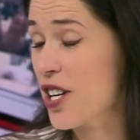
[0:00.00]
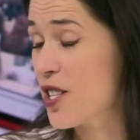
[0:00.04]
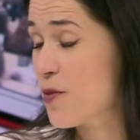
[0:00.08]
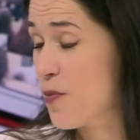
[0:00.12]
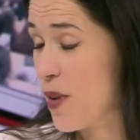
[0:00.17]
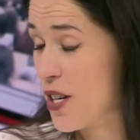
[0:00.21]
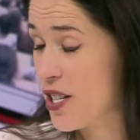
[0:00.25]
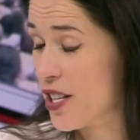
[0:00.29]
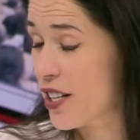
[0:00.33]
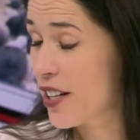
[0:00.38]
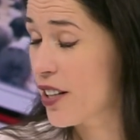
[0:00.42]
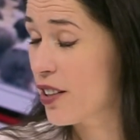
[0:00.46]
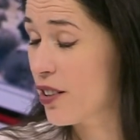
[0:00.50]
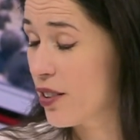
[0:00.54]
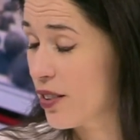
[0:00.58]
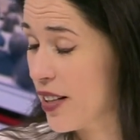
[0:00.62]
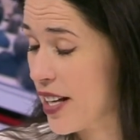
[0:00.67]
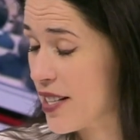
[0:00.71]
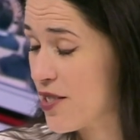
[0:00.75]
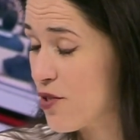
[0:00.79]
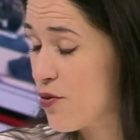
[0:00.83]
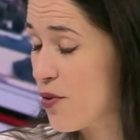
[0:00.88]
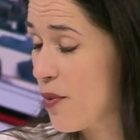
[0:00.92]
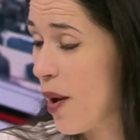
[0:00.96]
Especially,
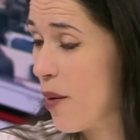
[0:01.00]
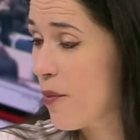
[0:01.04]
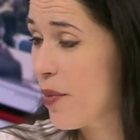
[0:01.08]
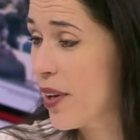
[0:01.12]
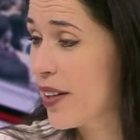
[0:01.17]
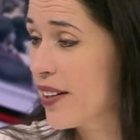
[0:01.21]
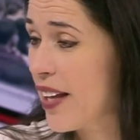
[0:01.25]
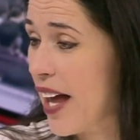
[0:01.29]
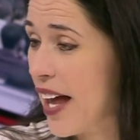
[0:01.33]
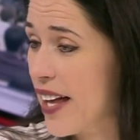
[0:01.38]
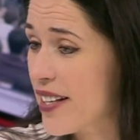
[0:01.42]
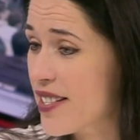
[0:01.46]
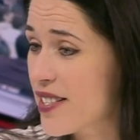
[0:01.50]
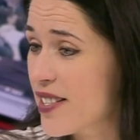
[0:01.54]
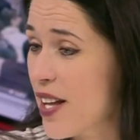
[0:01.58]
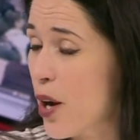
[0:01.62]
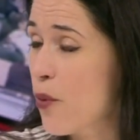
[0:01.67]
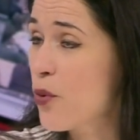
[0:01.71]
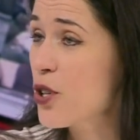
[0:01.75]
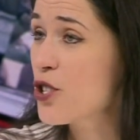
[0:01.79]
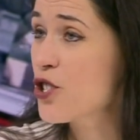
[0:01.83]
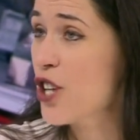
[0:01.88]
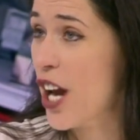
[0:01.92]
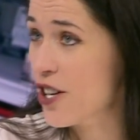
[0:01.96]
let's remember that there
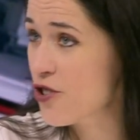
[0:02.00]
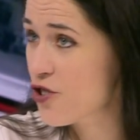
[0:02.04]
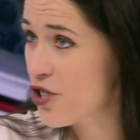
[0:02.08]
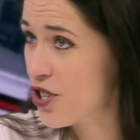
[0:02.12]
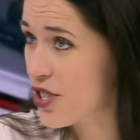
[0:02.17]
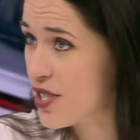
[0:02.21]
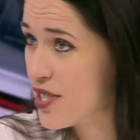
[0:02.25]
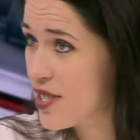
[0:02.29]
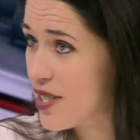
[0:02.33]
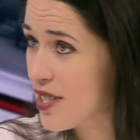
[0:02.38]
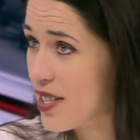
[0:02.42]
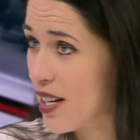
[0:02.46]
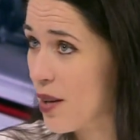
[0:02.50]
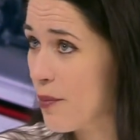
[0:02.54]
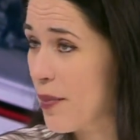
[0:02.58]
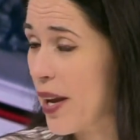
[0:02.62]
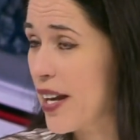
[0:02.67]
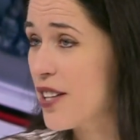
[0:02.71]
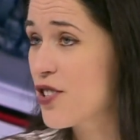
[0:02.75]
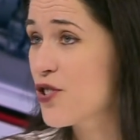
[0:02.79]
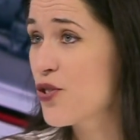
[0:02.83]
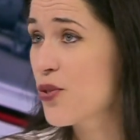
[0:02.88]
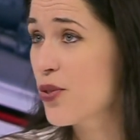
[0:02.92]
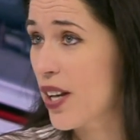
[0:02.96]
were changes uh,
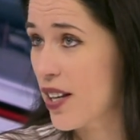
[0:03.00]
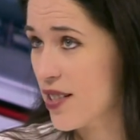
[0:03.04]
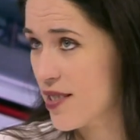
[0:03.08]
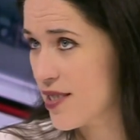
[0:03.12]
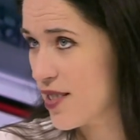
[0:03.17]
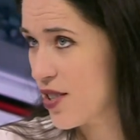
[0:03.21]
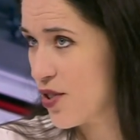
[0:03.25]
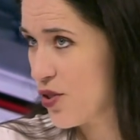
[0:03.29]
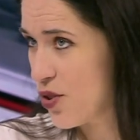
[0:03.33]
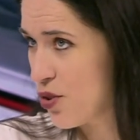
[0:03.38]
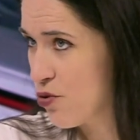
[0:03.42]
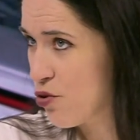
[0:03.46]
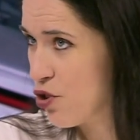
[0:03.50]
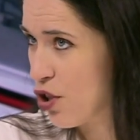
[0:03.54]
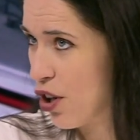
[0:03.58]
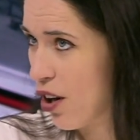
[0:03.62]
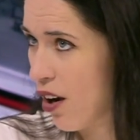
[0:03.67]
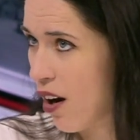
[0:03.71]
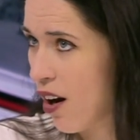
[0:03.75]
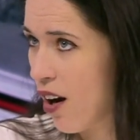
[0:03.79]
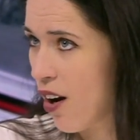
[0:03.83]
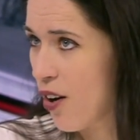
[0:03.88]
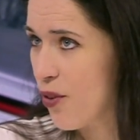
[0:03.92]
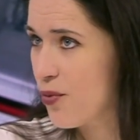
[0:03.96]
made to the constitution
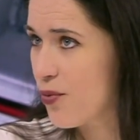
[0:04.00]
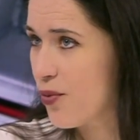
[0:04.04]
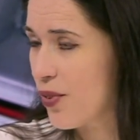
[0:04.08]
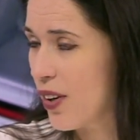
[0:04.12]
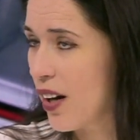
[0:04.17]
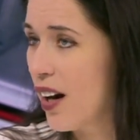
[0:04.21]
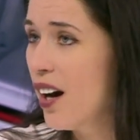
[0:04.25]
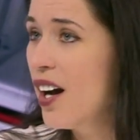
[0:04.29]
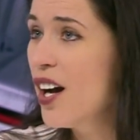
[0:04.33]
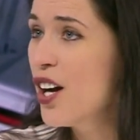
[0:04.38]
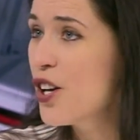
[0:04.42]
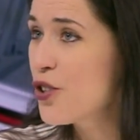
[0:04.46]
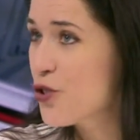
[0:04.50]
of uh,